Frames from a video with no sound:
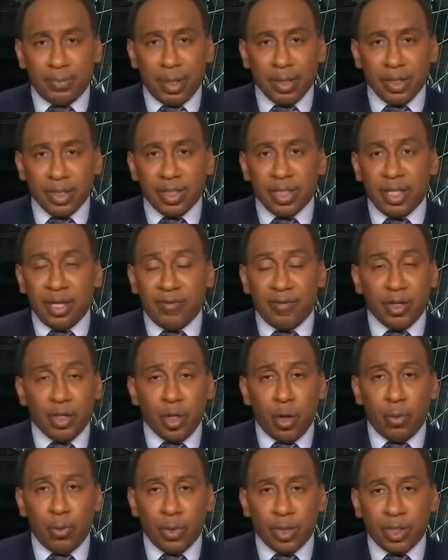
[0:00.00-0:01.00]
Brothers, and even
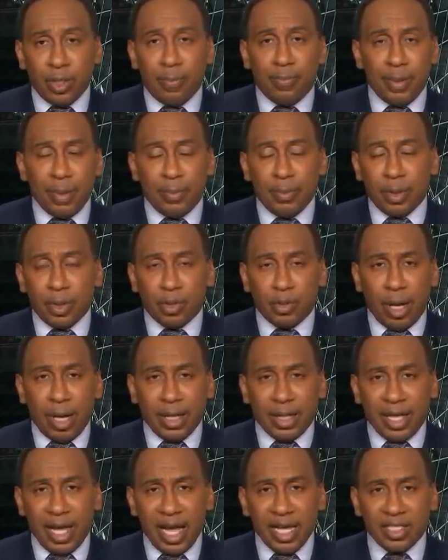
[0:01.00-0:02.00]
though some people could try
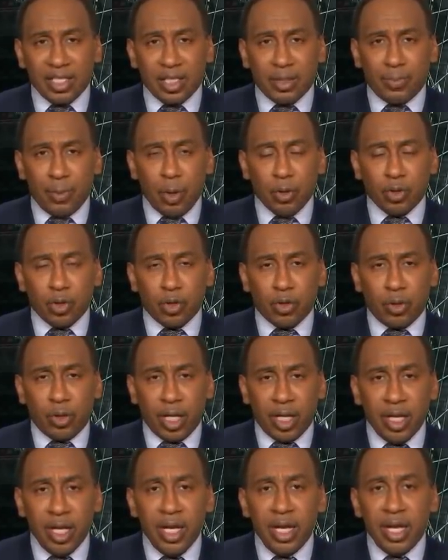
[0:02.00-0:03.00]
to cast aspersions on
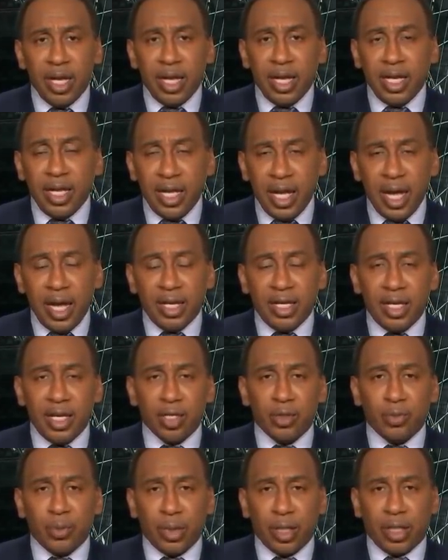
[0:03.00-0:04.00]
it. In the end,
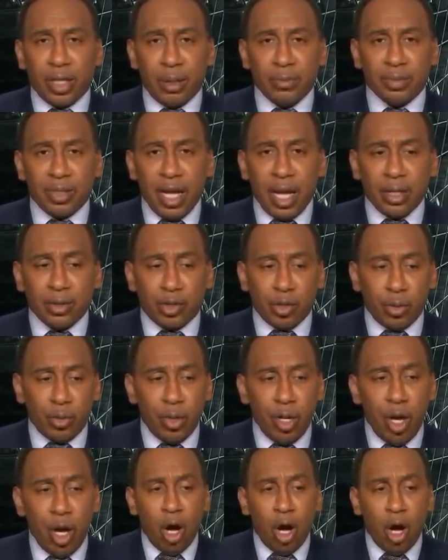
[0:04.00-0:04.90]
here's what it comes down to.